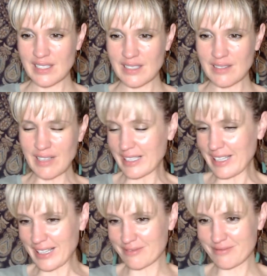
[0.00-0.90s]
Like,
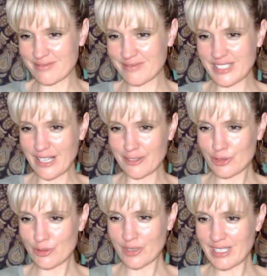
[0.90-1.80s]
that sounds
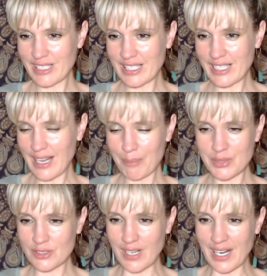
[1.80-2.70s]
really
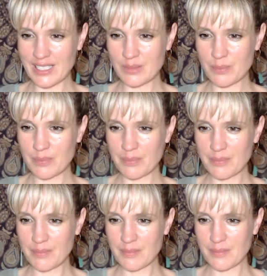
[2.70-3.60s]
abstract,
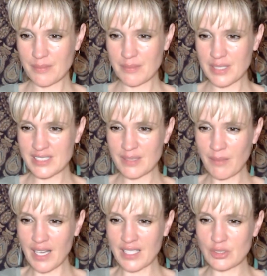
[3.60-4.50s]
because the
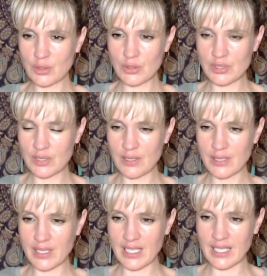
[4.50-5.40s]
mind's used to
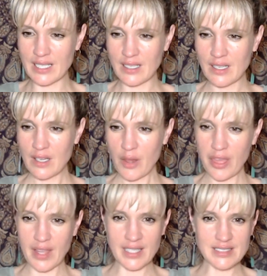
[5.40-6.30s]
looking in
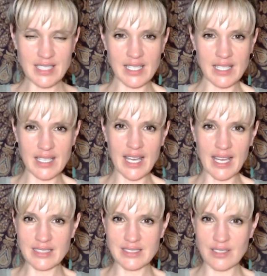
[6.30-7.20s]
things that it can
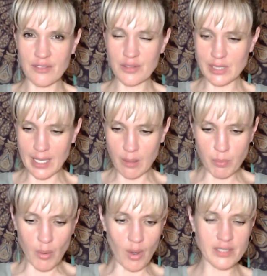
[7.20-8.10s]
get. So if it was like a
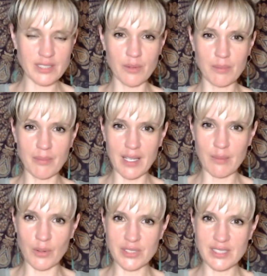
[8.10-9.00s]
box, it would make
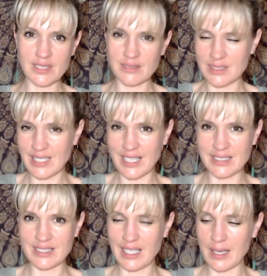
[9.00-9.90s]
more sense.
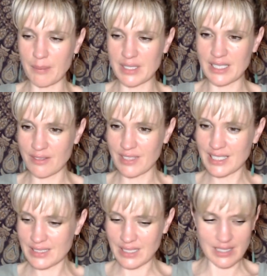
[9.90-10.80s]
It's like
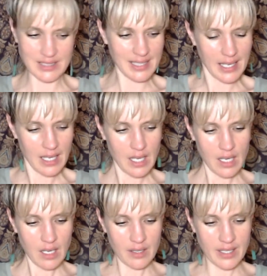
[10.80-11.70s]
materialistic. It's like,
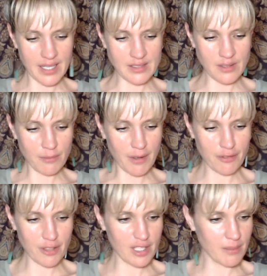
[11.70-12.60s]
okay, so if my
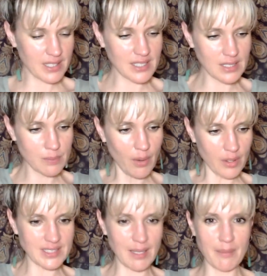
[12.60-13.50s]
freedom is this box,
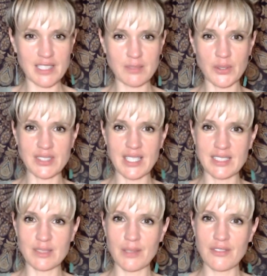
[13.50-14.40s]
that makes more sense.
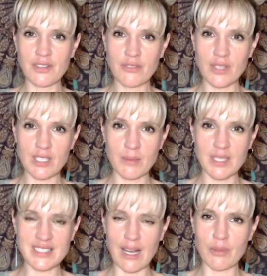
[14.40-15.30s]
But if the freedom is
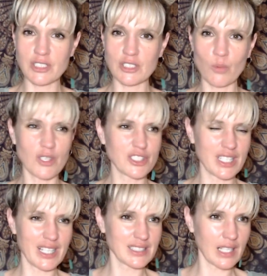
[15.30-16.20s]
that which is watching,
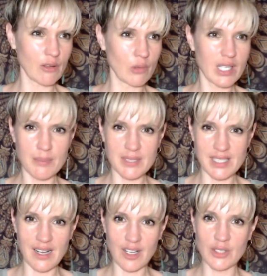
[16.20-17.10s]
that's like a really
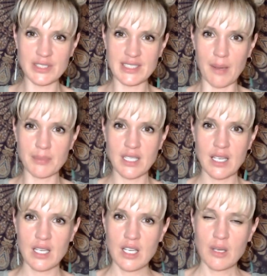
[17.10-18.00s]
bizarre concept.
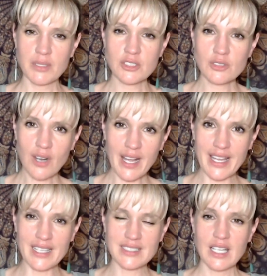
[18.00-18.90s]
But try it.